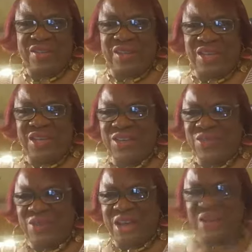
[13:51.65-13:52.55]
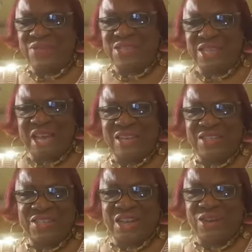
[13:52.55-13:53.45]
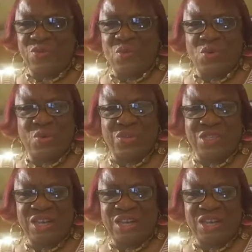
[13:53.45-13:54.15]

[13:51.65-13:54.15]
and you don't have status like awards,